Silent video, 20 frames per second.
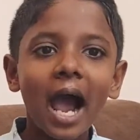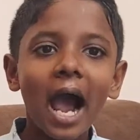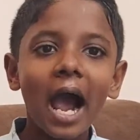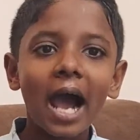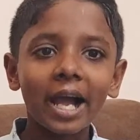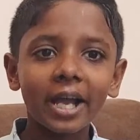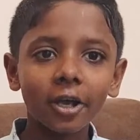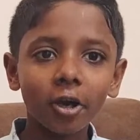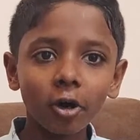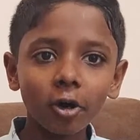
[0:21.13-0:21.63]

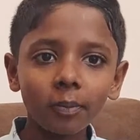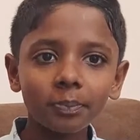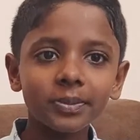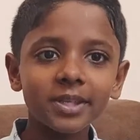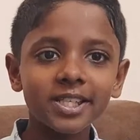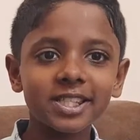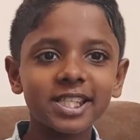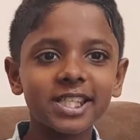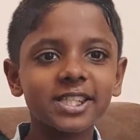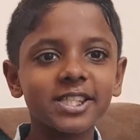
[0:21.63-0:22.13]
I hope
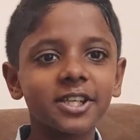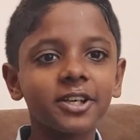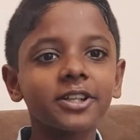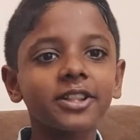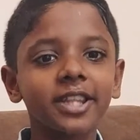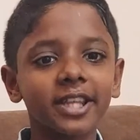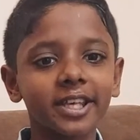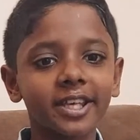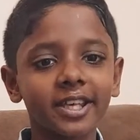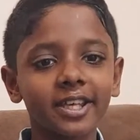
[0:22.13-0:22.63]
this is your
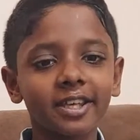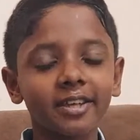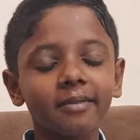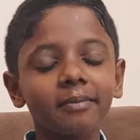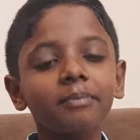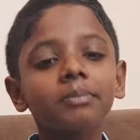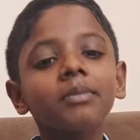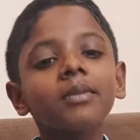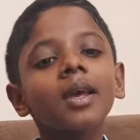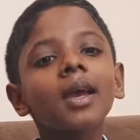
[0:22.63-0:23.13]

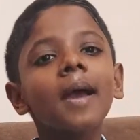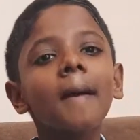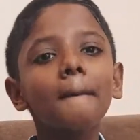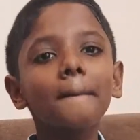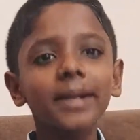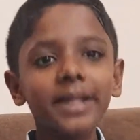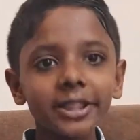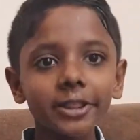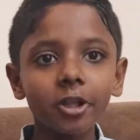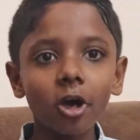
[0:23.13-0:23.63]
thinking.
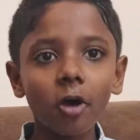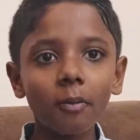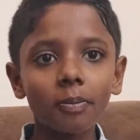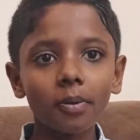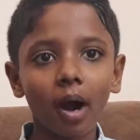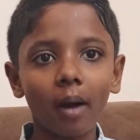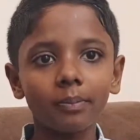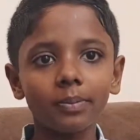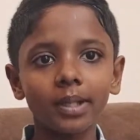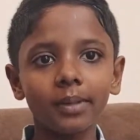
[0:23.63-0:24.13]
But no
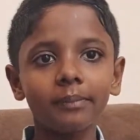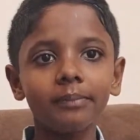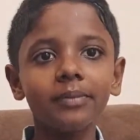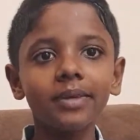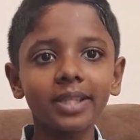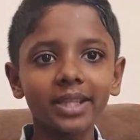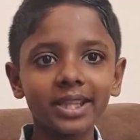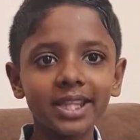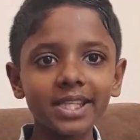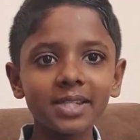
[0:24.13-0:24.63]
problem.
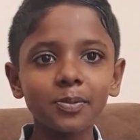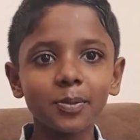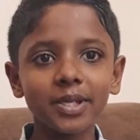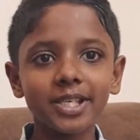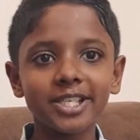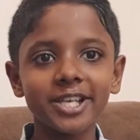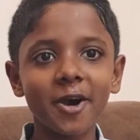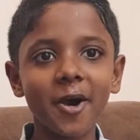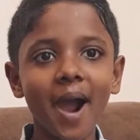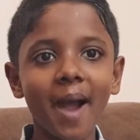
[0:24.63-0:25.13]
In this
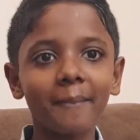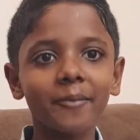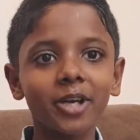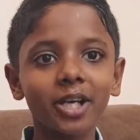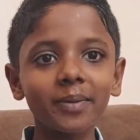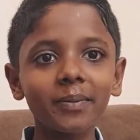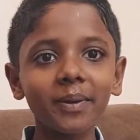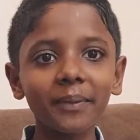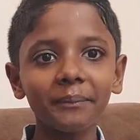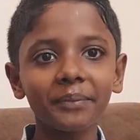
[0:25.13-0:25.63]
video, I'm
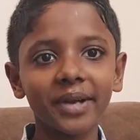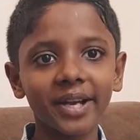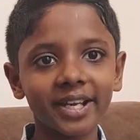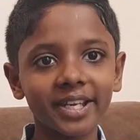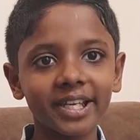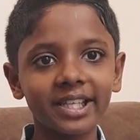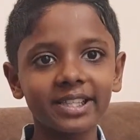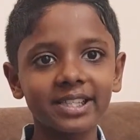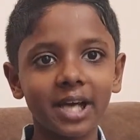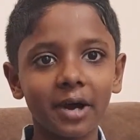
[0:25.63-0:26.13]
going to be
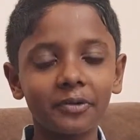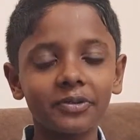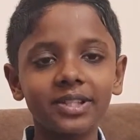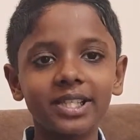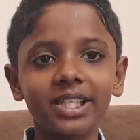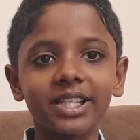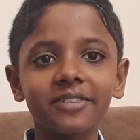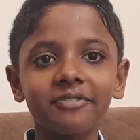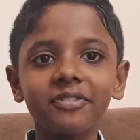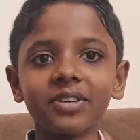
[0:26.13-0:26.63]
breaking down
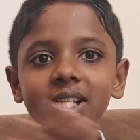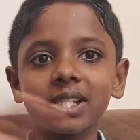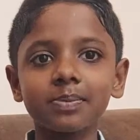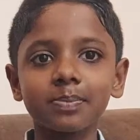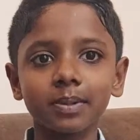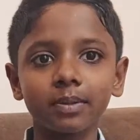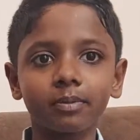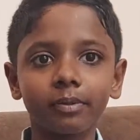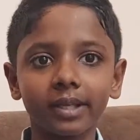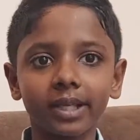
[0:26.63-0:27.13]
the difference
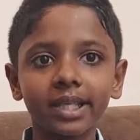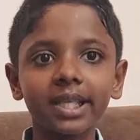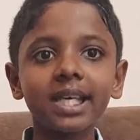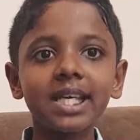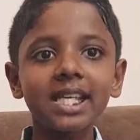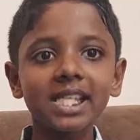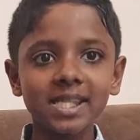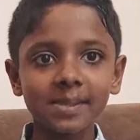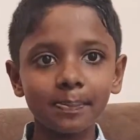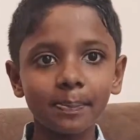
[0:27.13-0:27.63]

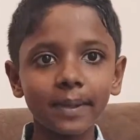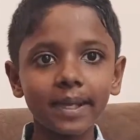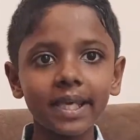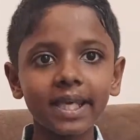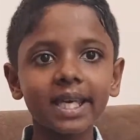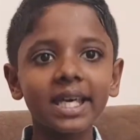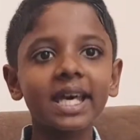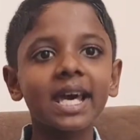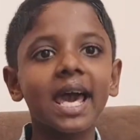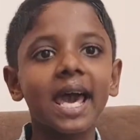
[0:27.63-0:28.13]
between
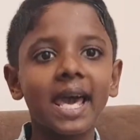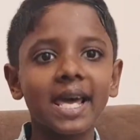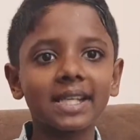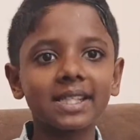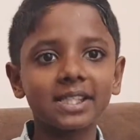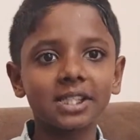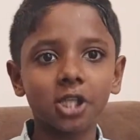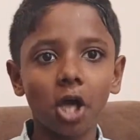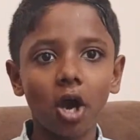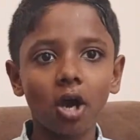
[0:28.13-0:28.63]
speak
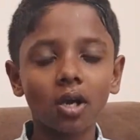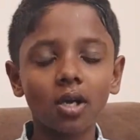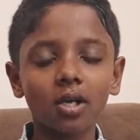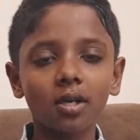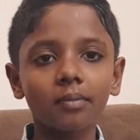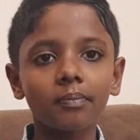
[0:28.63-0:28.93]
and talk.